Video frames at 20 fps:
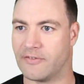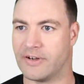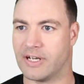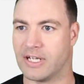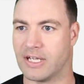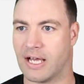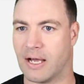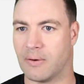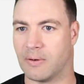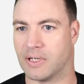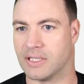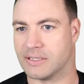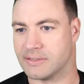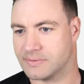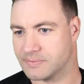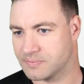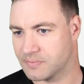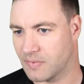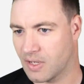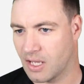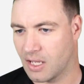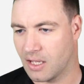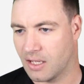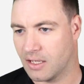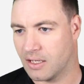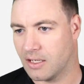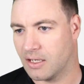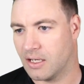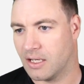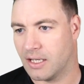of that one.
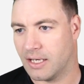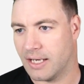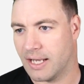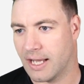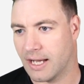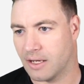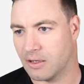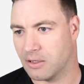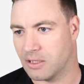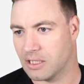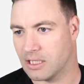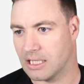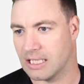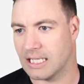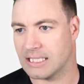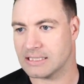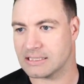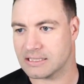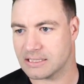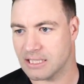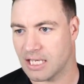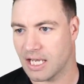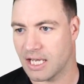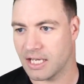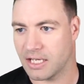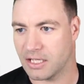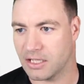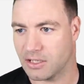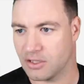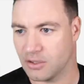Now, let's
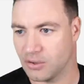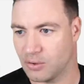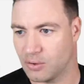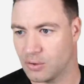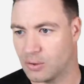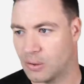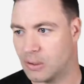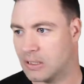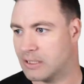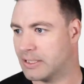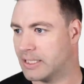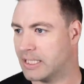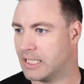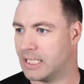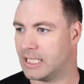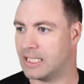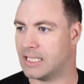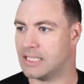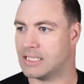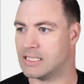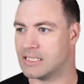say you're in the